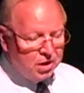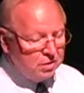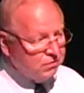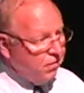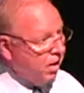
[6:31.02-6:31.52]

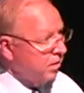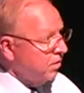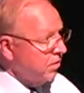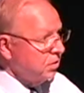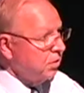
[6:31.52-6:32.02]

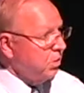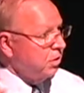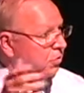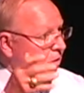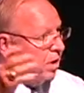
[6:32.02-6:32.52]
Has
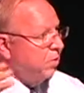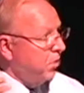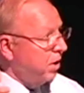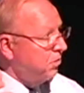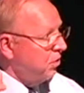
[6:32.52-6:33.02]
anybody tried to
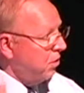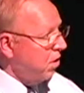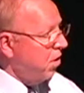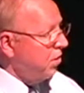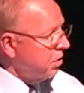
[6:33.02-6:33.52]
paint their
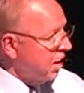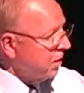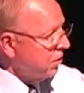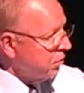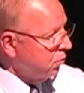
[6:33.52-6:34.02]
car and
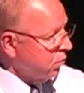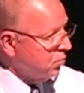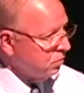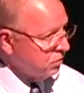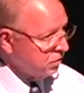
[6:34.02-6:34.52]
not get the
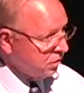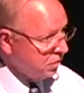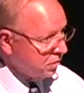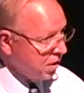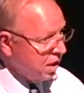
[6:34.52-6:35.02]
ripples in the
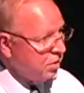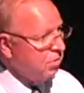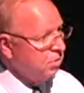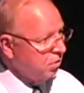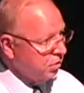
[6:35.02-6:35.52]
side?
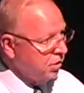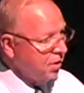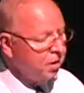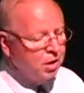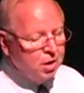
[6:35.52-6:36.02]

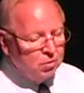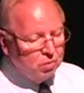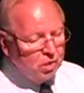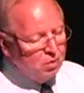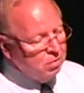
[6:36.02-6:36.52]
Okay.
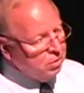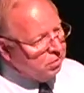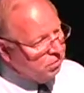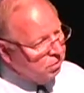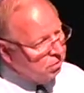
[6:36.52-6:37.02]
Well,
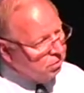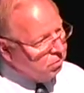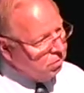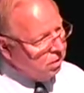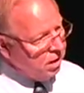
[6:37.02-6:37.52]
you can
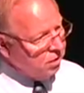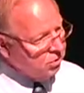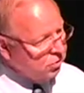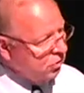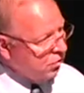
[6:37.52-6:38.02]
learn how to
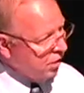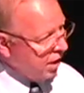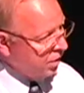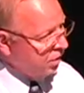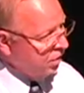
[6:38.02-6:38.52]
do
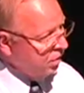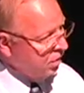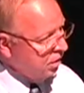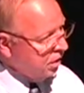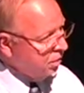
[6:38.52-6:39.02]
that
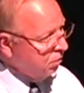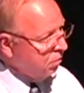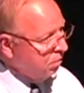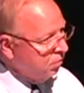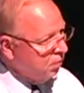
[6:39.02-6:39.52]

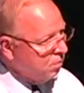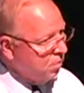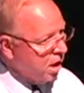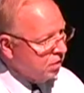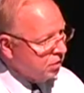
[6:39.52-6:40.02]
with
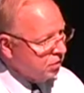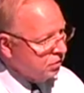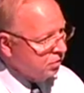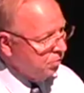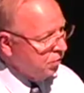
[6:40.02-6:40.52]
modeling and
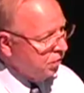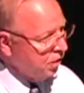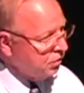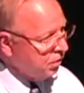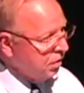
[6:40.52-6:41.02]

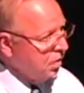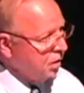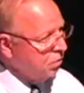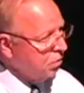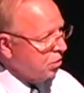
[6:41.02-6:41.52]
simulation.
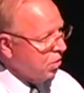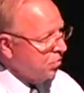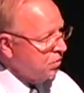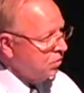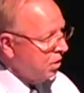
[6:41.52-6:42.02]
And there are
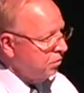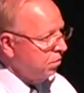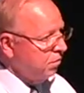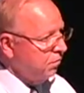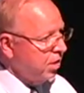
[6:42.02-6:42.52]
companies out there
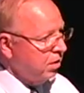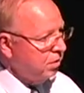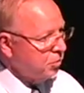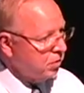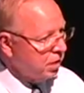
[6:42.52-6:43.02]

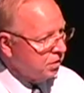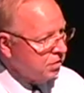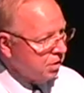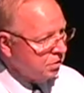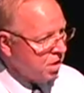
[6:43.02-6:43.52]
developing that
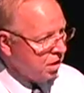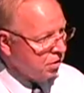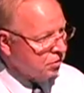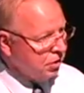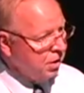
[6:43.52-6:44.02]

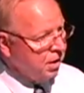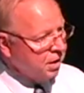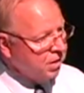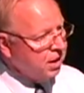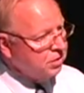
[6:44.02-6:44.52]
technology.
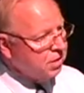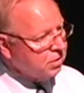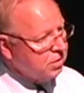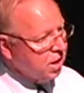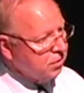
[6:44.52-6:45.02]
That
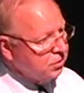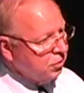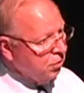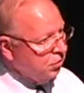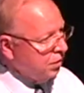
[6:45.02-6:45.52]
technology
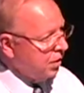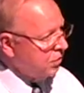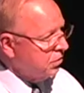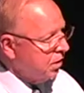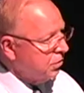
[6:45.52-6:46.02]
over the
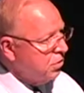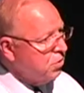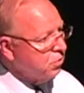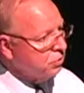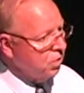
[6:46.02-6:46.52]
next 10
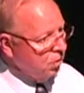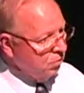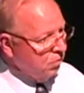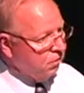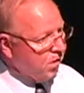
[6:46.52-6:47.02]
years
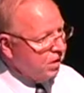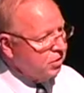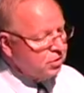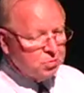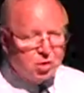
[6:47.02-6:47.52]
will find
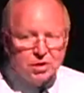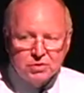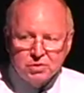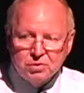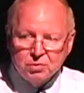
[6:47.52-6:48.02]
its
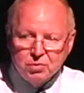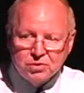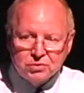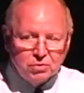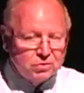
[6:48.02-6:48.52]
place into
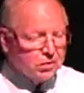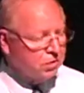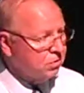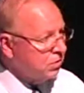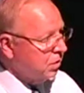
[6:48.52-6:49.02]
resource
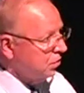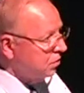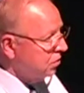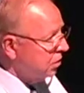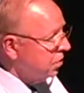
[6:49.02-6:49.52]
centers such
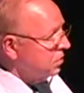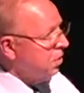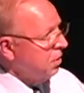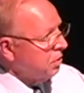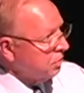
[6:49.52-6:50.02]
as
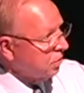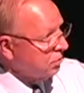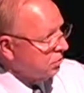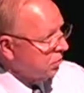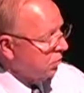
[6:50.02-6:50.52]
this, such
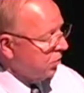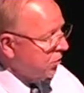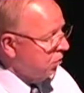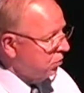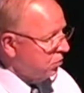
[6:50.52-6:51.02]
as the one
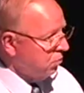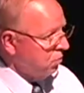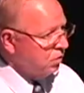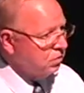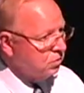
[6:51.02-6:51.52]
the
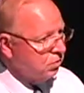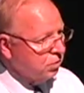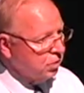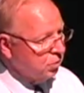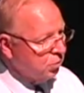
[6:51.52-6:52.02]
Rolls-Royce is
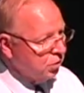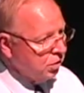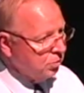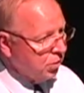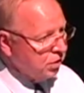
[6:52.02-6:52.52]
looking to put
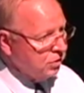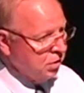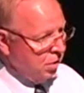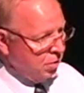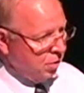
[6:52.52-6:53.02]
in place
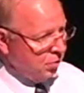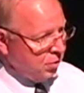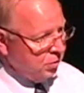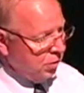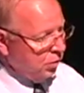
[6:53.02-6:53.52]
up
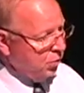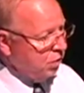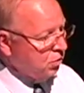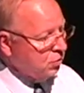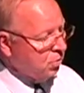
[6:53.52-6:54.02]
in
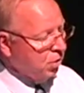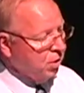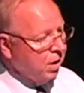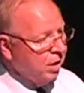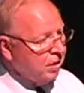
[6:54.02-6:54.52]
Petersburg.
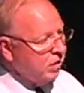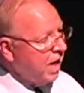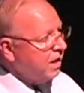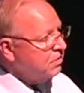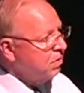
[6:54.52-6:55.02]

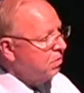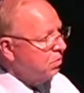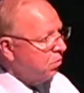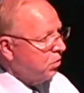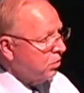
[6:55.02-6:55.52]
That's
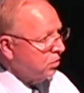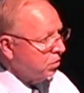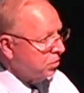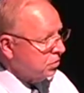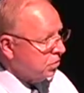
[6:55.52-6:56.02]
where you're
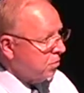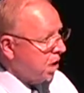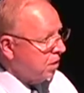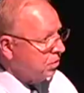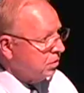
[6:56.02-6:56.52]
going to see
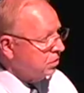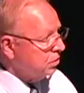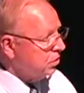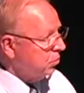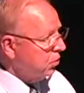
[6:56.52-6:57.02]
modeling and
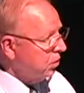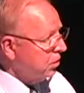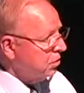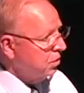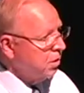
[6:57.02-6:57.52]

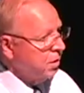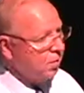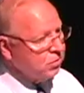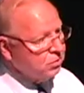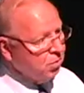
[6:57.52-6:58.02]
simulation have
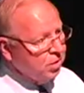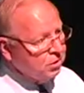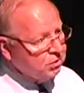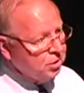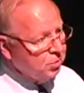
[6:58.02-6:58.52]
its
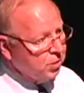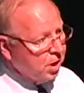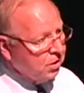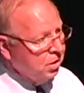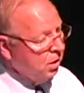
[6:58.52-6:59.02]
greatest
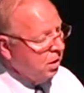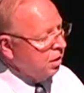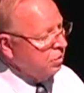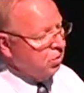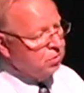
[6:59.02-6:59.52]
impact.
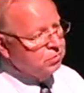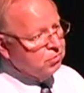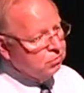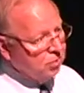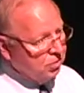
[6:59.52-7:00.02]
Talk to a
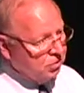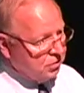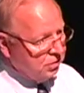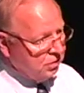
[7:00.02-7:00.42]
nurse.